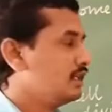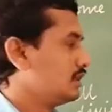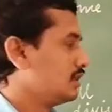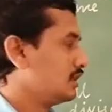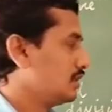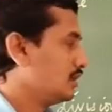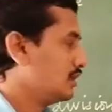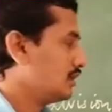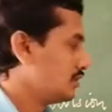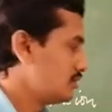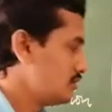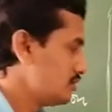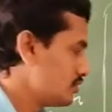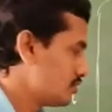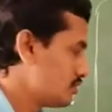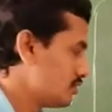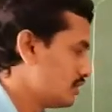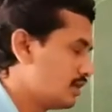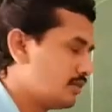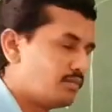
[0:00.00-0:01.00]
due
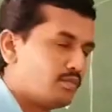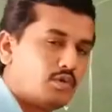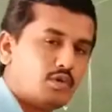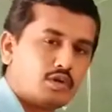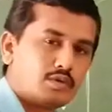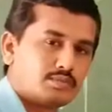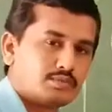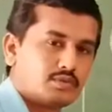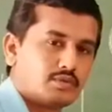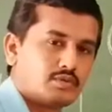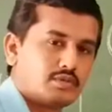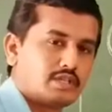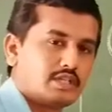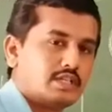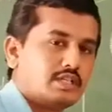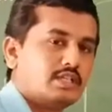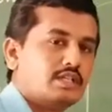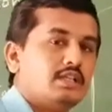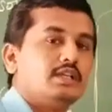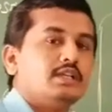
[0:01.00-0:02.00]
to the more
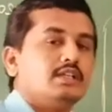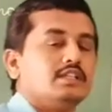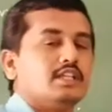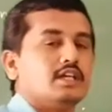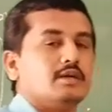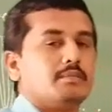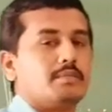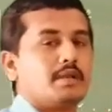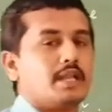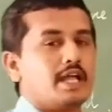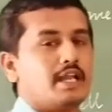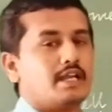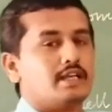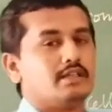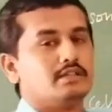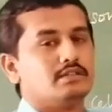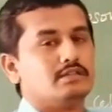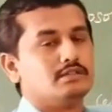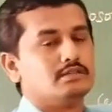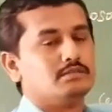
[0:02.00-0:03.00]
protein the
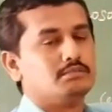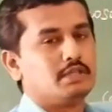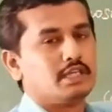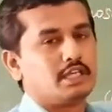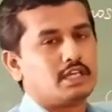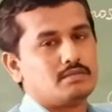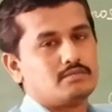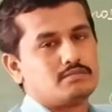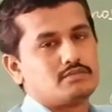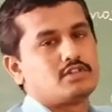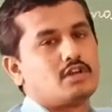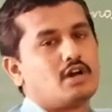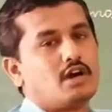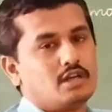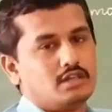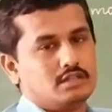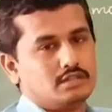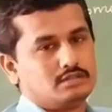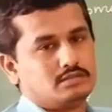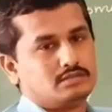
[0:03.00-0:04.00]
plant become
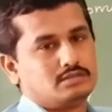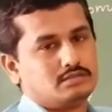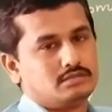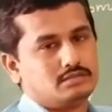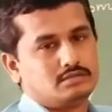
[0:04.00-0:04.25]
tall.